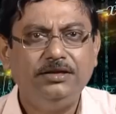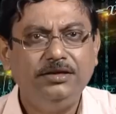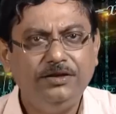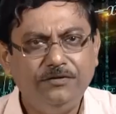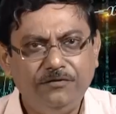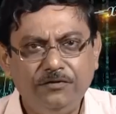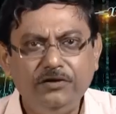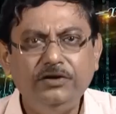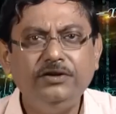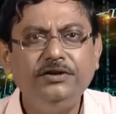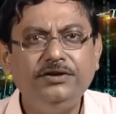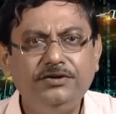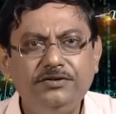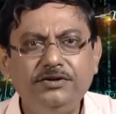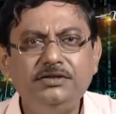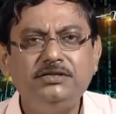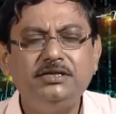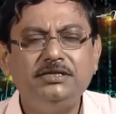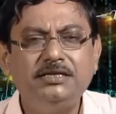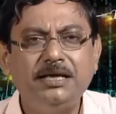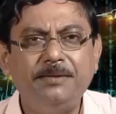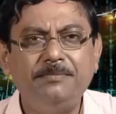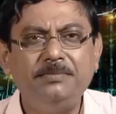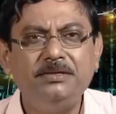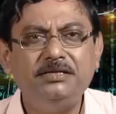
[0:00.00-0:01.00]
If we increase
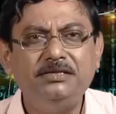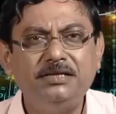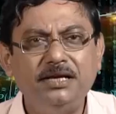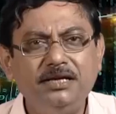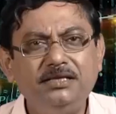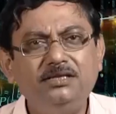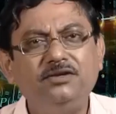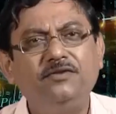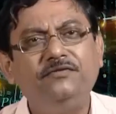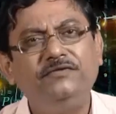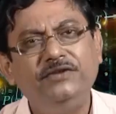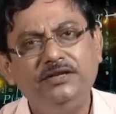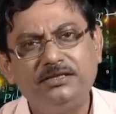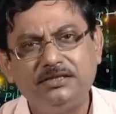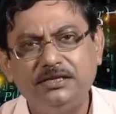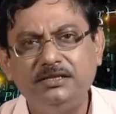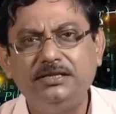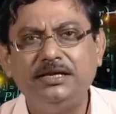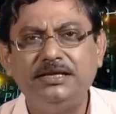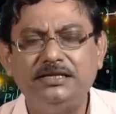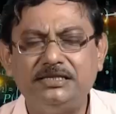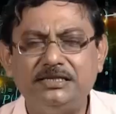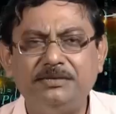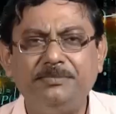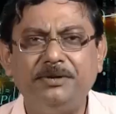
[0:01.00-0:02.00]
the sample size, obviously
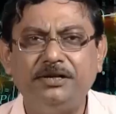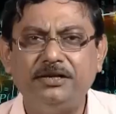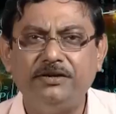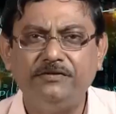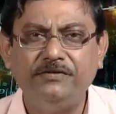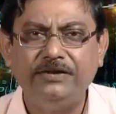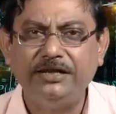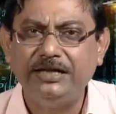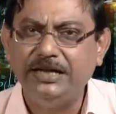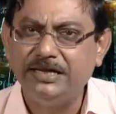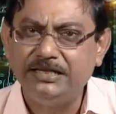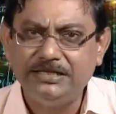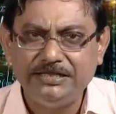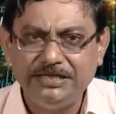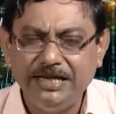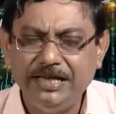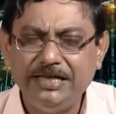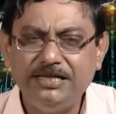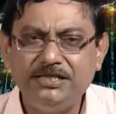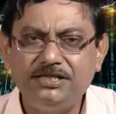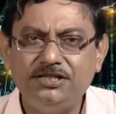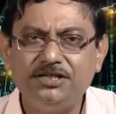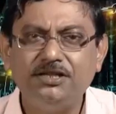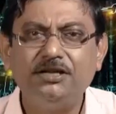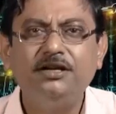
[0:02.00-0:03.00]
the estimator will get
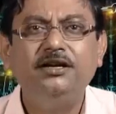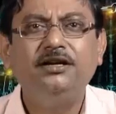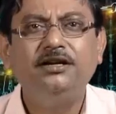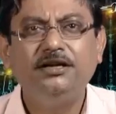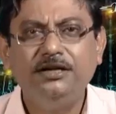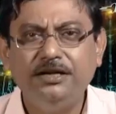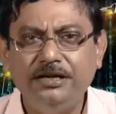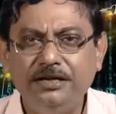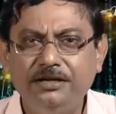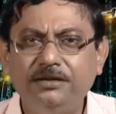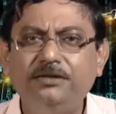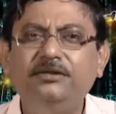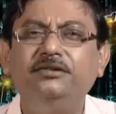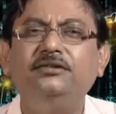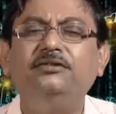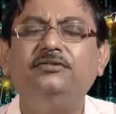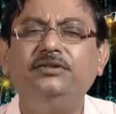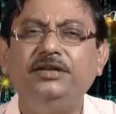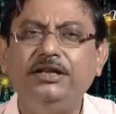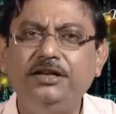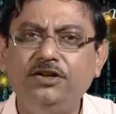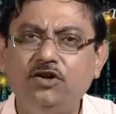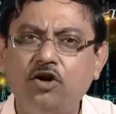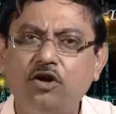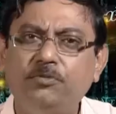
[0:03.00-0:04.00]
changed,
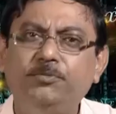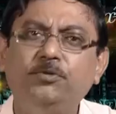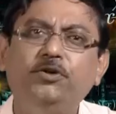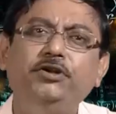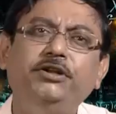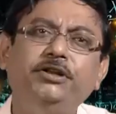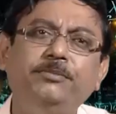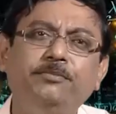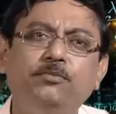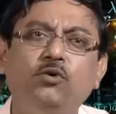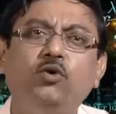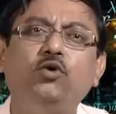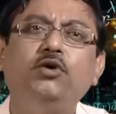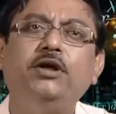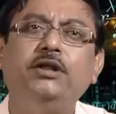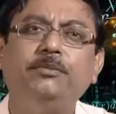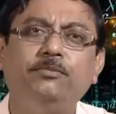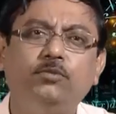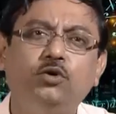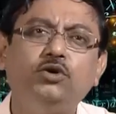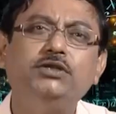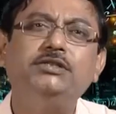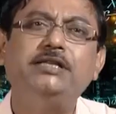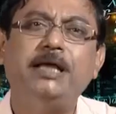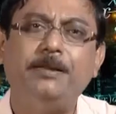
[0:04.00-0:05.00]
incorporating more and
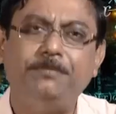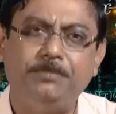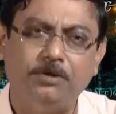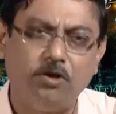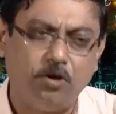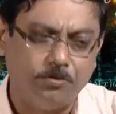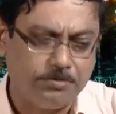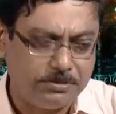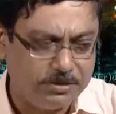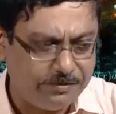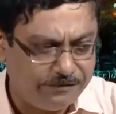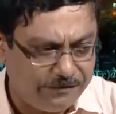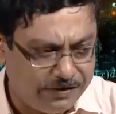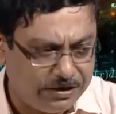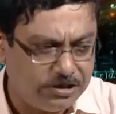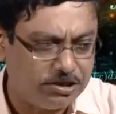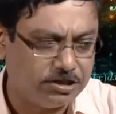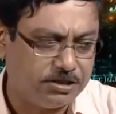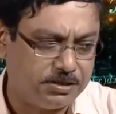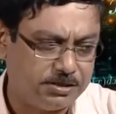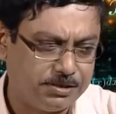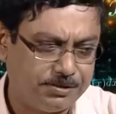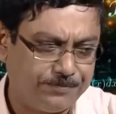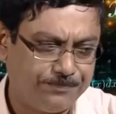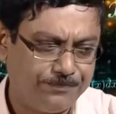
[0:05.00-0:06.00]
more sample
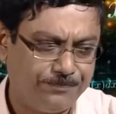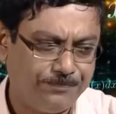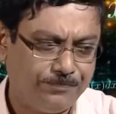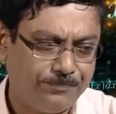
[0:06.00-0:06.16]
observations.